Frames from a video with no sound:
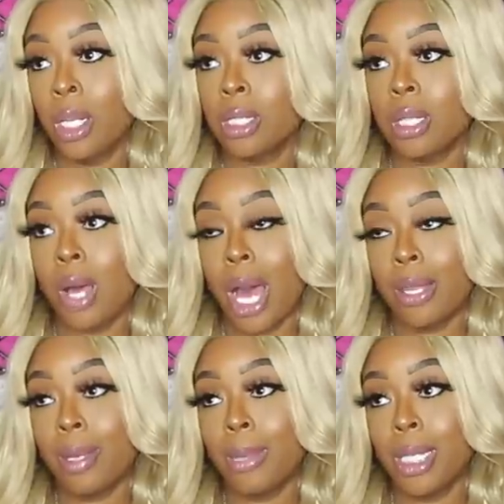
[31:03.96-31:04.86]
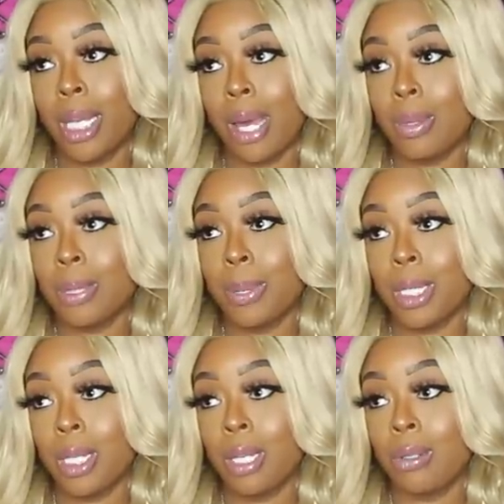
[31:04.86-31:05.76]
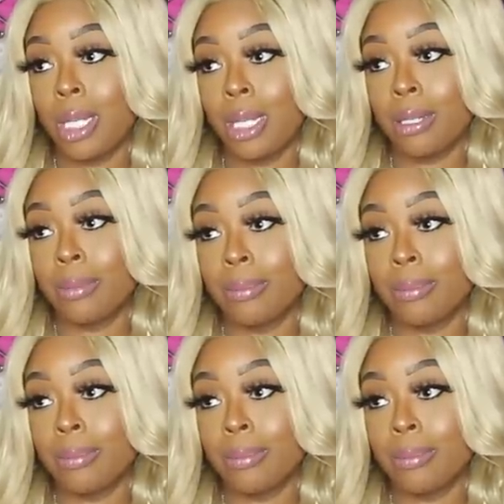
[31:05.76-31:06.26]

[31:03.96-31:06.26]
so all that money i was spending on it